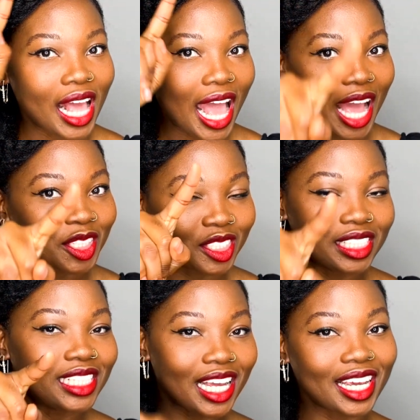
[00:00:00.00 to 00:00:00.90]

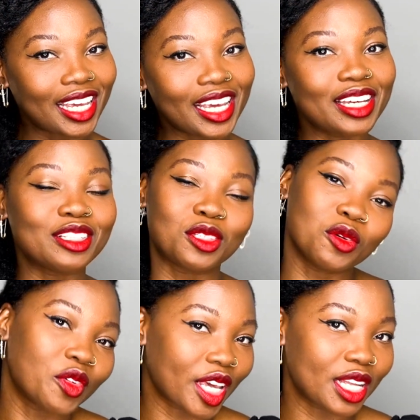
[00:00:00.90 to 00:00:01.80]
Actually like it. Don't
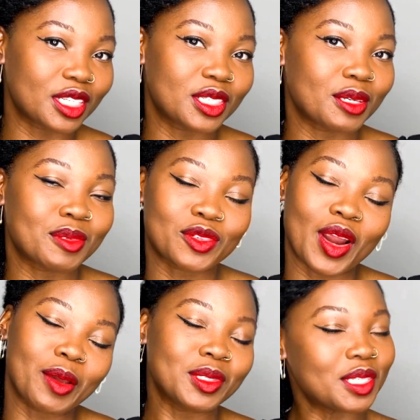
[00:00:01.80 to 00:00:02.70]
forget to
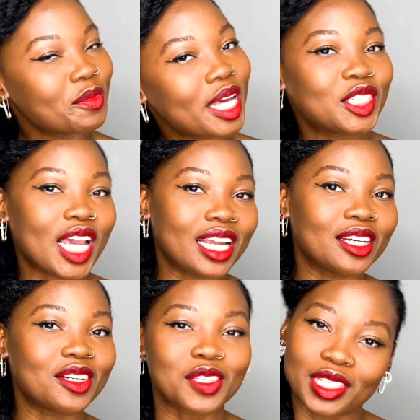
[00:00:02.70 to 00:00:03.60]
subscribe to my
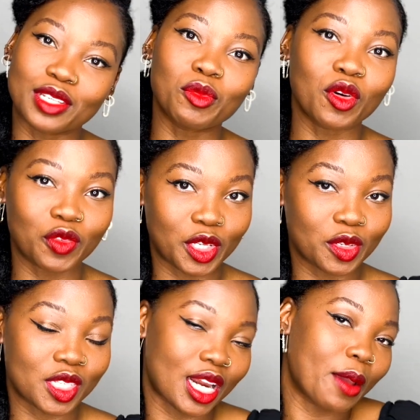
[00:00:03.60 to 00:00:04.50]
channel to see more
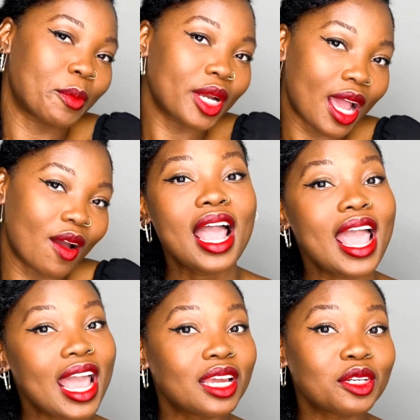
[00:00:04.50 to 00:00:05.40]
videos that I put out,
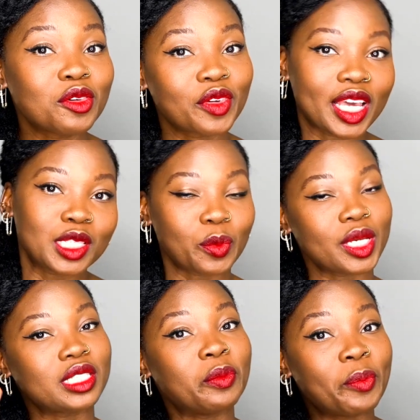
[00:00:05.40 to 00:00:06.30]
and don't forget to
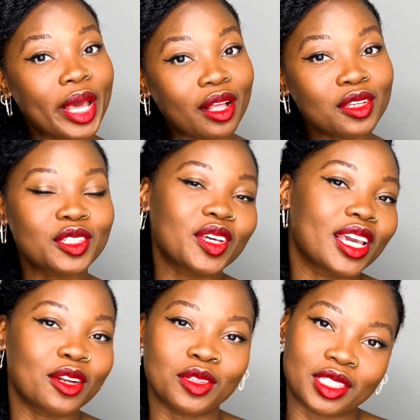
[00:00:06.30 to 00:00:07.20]
press the bell so you
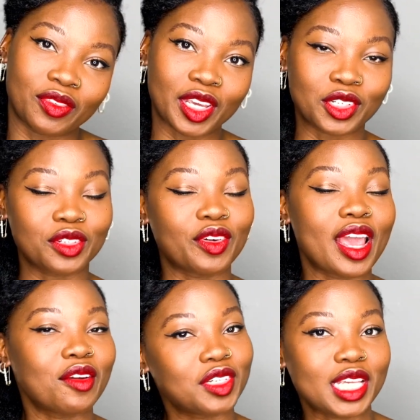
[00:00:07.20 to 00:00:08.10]
get a notification for
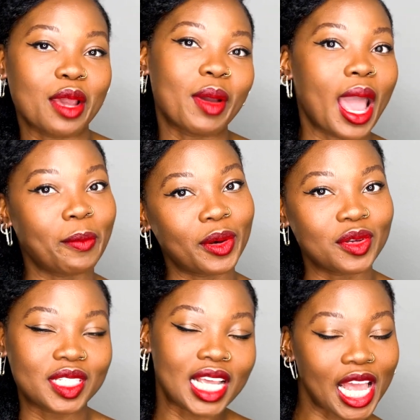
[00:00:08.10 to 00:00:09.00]
every time I
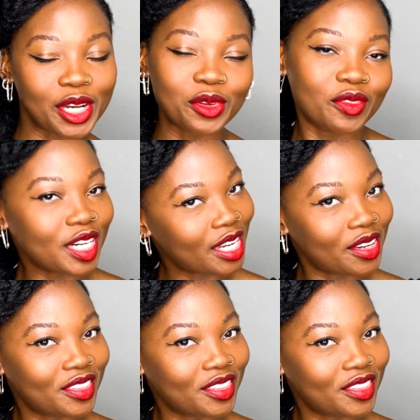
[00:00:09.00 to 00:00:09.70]
post a new video.